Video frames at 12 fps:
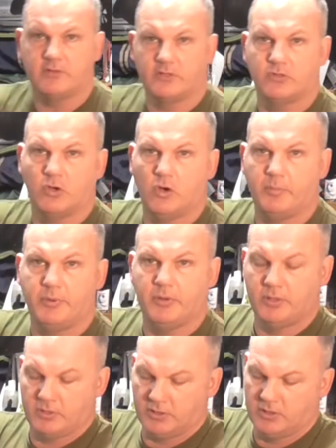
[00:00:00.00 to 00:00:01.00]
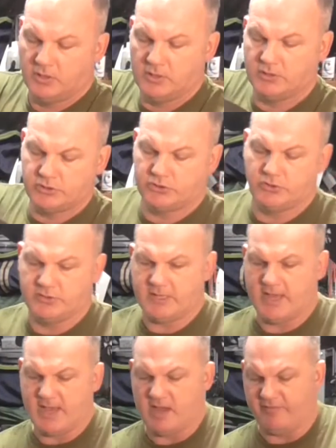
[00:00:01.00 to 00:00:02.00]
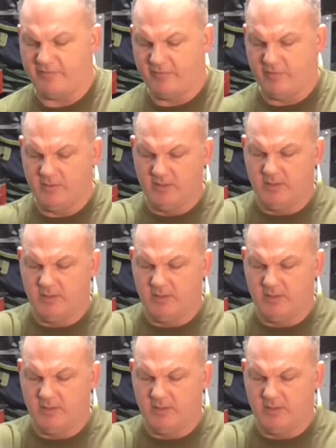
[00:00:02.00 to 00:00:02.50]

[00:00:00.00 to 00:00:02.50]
at the top should have